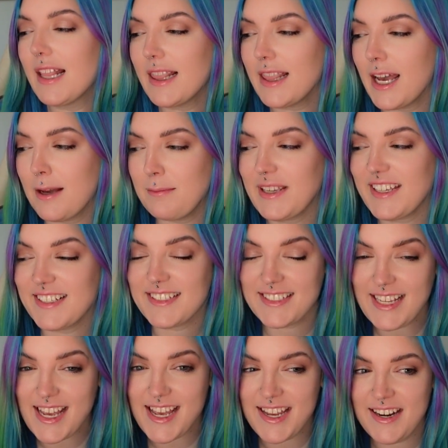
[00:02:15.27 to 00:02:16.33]
That being
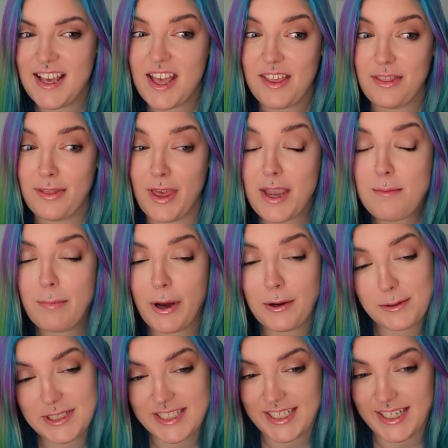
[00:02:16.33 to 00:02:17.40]
said, they
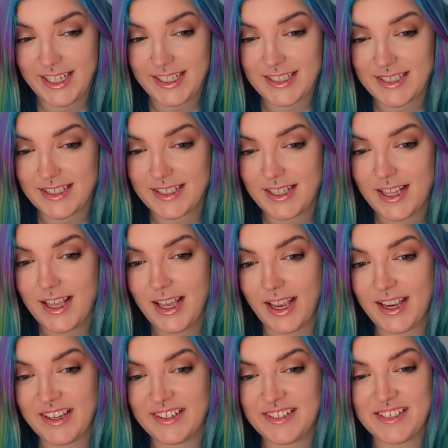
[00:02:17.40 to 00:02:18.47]
posted it.
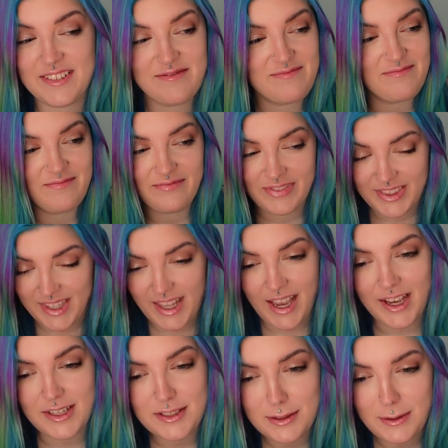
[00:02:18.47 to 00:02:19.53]
And
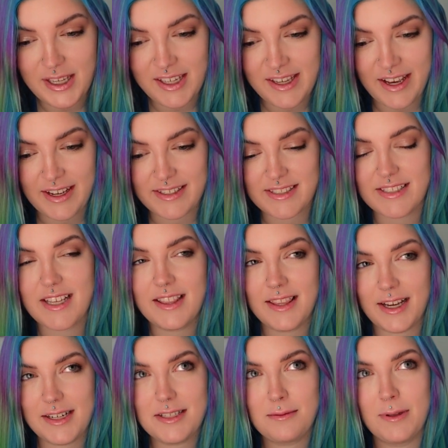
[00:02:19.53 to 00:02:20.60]
as you can guess,
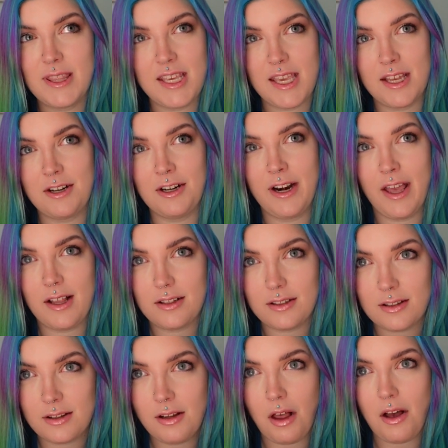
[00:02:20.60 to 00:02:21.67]
that is when the internet
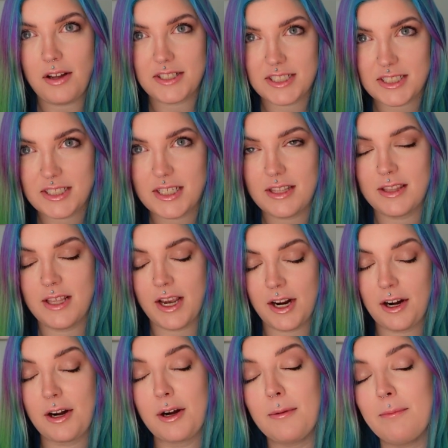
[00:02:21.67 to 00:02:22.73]
lost
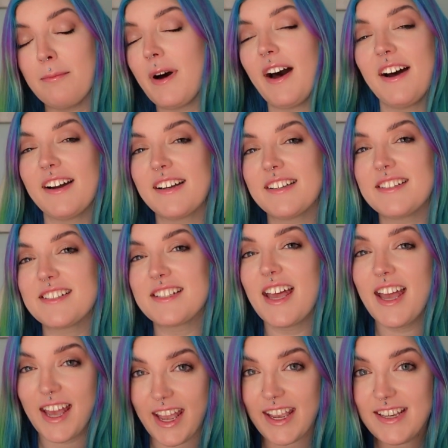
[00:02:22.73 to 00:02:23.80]
their minds.
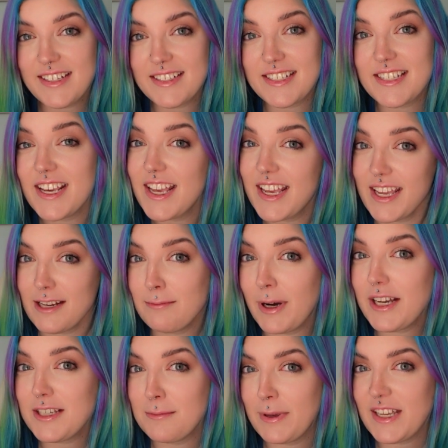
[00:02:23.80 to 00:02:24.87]
And, in my
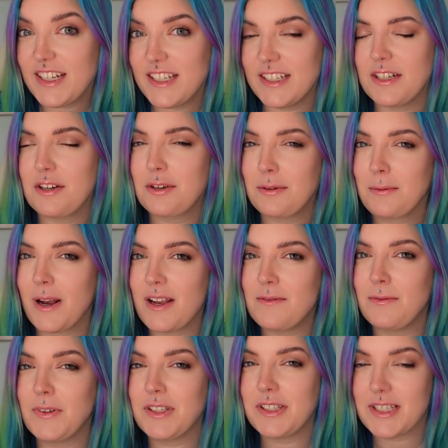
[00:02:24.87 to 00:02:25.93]
opinion,
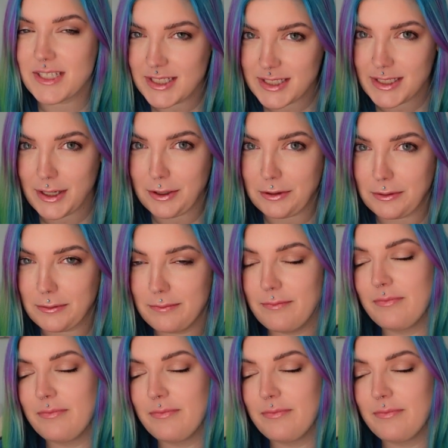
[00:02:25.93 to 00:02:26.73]
rightfully so.